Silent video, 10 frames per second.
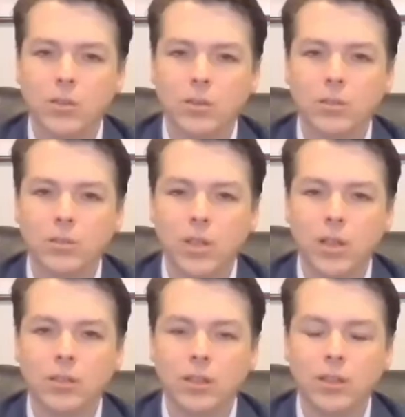to
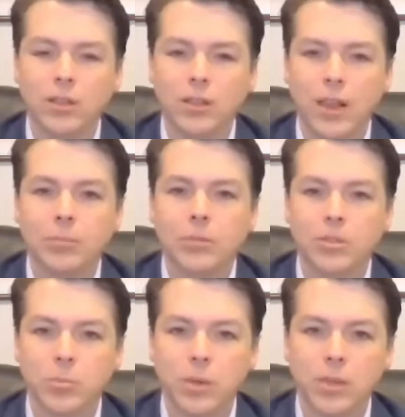suddenly get up to
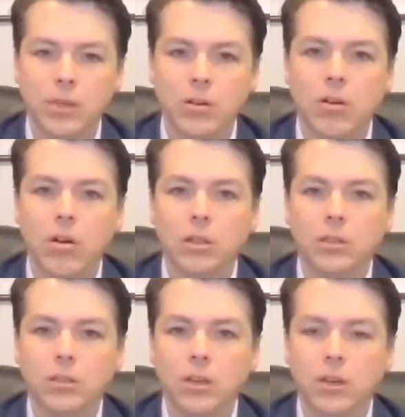speed
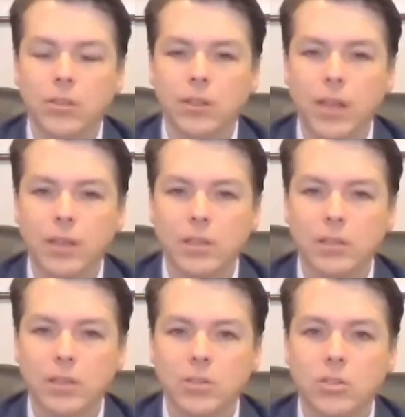on the
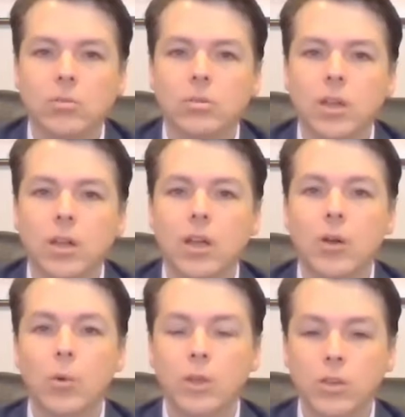legacy issues.
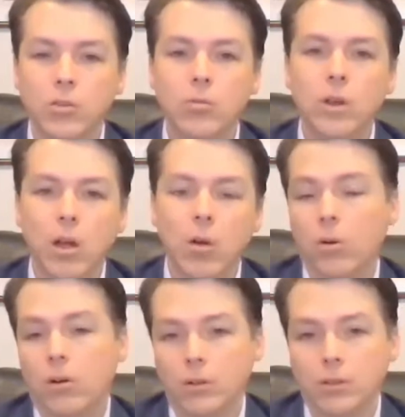We do know,
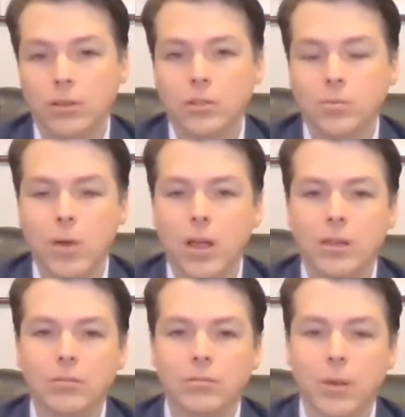or this is
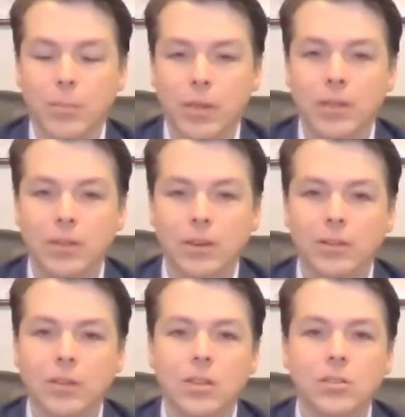my opinion
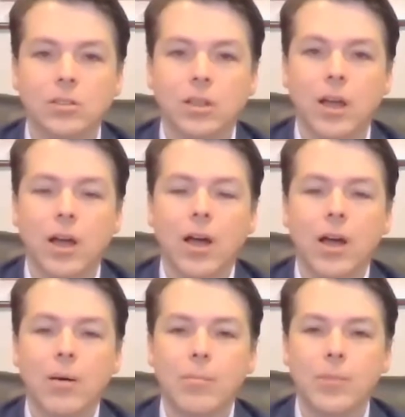at least,
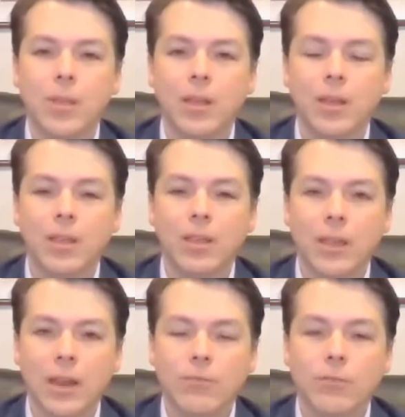that
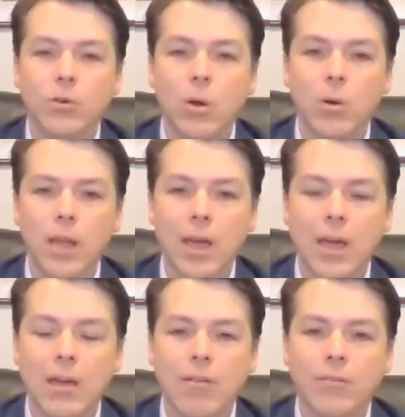if you don't
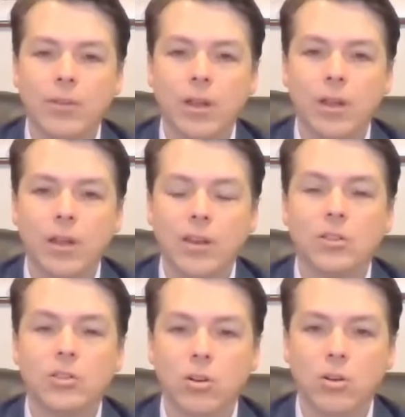have an
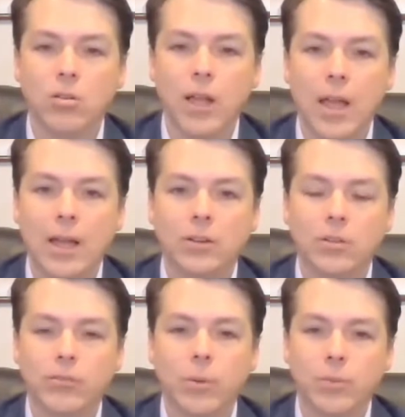external
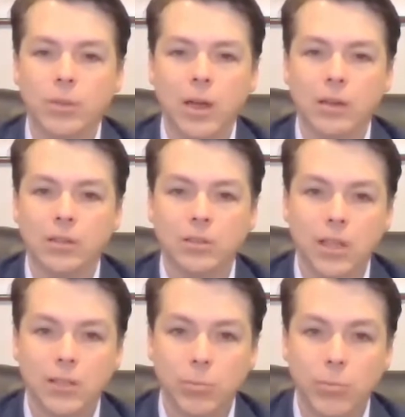actor from the United
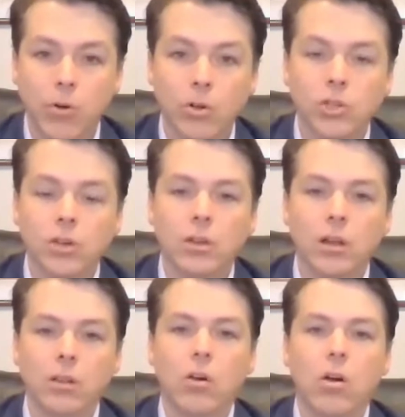States pushing
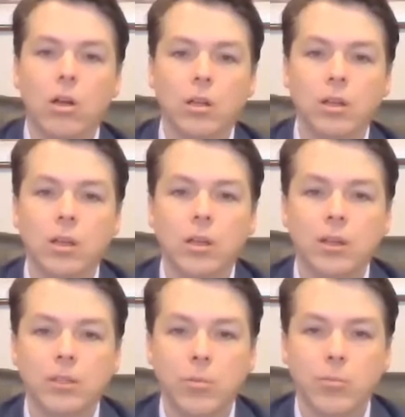along
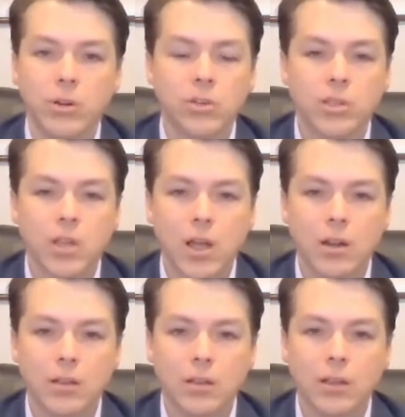the British
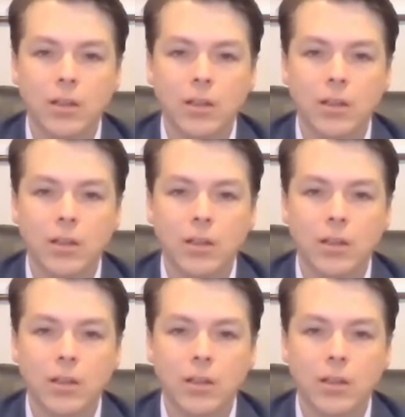side,